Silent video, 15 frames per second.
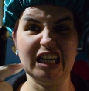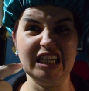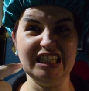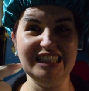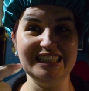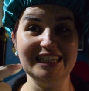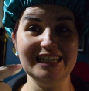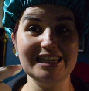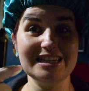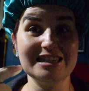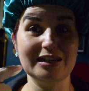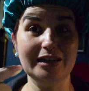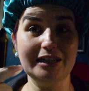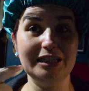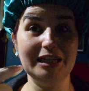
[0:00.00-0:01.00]
8 years,
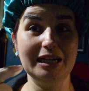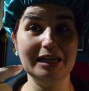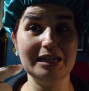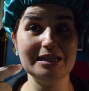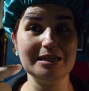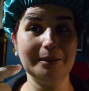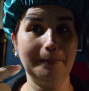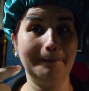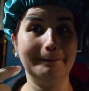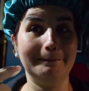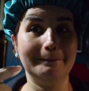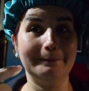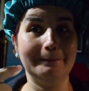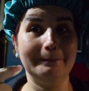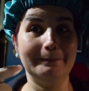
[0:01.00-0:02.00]
9 years,
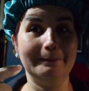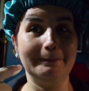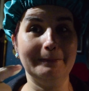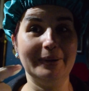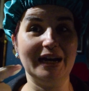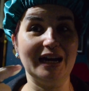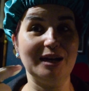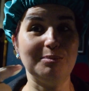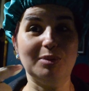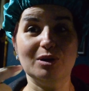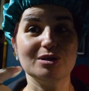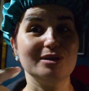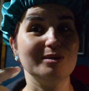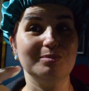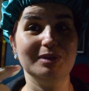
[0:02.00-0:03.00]
and
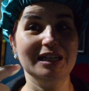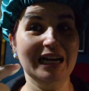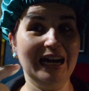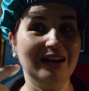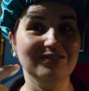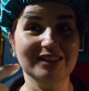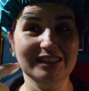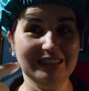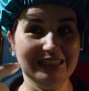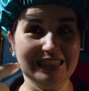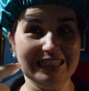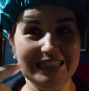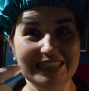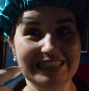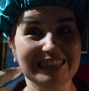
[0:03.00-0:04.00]
possibly haven't
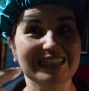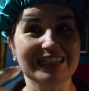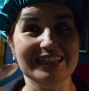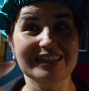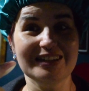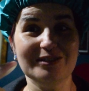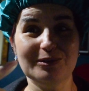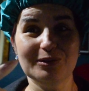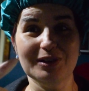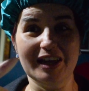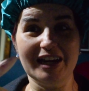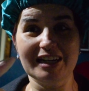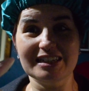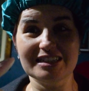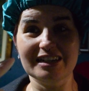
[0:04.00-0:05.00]
cleaned it in all
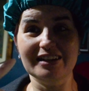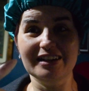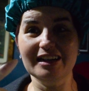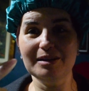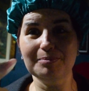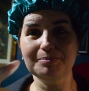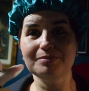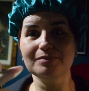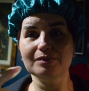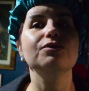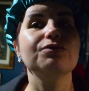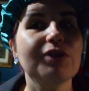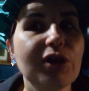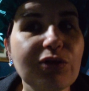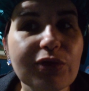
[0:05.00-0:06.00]
that time.
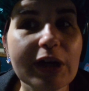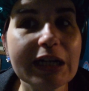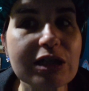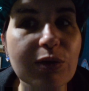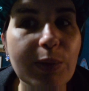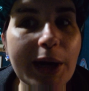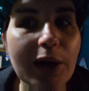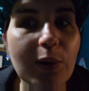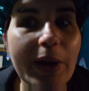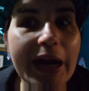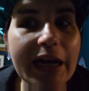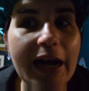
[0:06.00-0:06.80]
feel free to run away